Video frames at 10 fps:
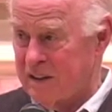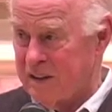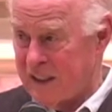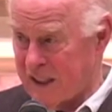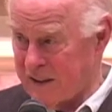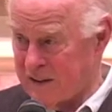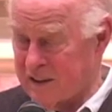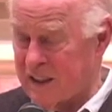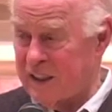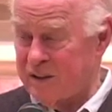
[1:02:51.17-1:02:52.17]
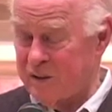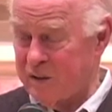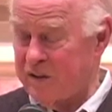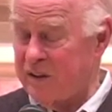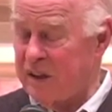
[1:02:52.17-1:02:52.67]
That's got to
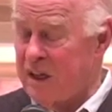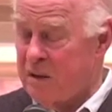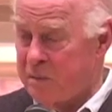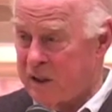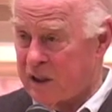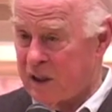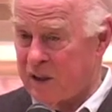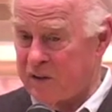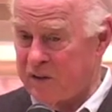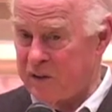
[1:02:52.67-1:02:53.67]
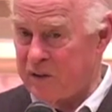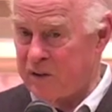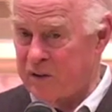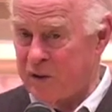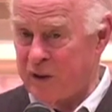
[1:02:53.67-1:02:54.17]
exist, because
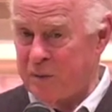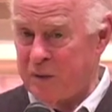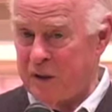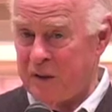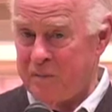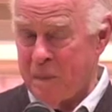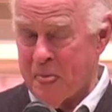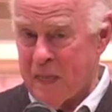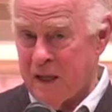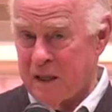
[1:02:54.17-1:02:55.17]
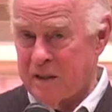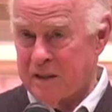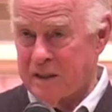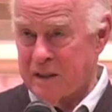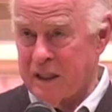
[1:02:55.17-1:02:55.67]
you're going to be
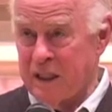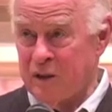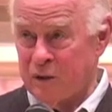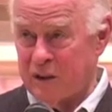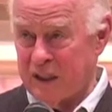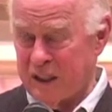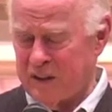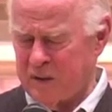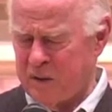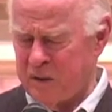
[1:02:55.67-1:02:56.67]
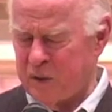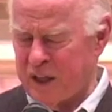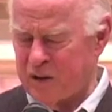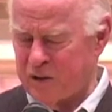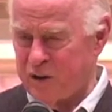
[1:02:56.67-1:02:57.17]
single together, I mean,
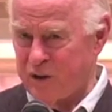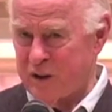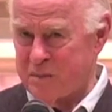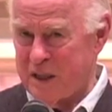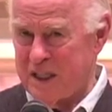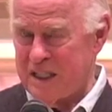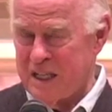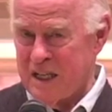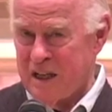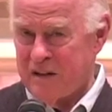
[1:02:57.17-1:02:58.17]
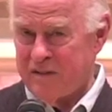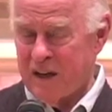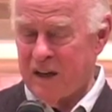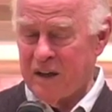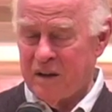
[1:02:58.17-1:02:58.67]
without children, I mean,
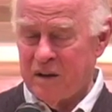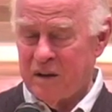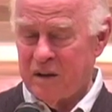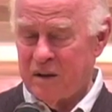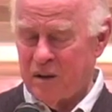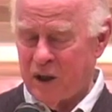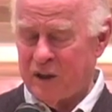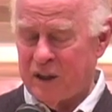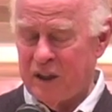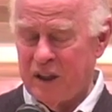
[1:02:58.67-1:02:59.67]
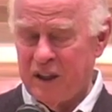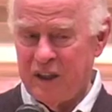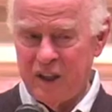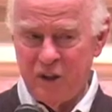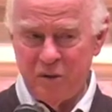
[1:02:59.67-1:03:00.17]
far longer
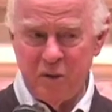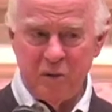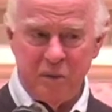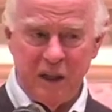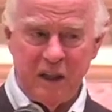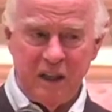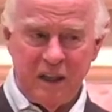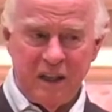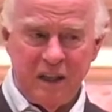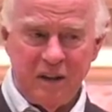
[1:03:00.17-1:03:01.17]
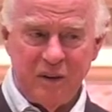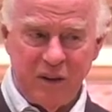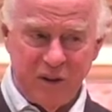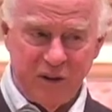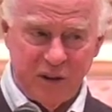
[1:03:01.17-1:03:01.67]
than you will be with
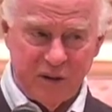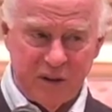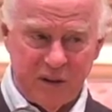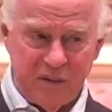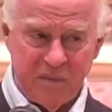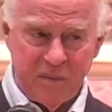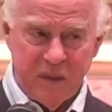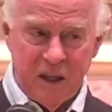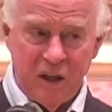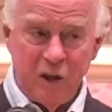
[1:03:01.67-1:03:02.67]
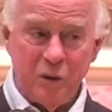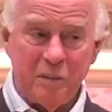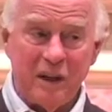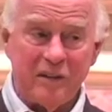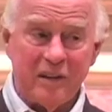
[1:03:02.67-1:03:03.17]
your children. You
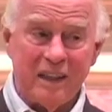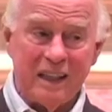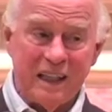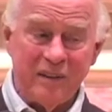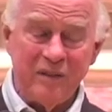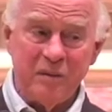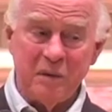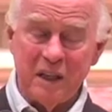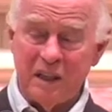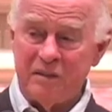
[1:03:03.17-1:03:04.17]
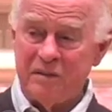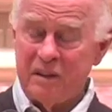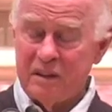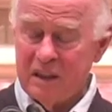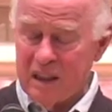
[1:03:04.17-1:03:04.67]
must love them enough
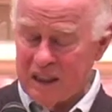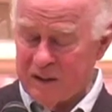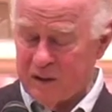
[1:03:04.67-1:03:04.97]
to let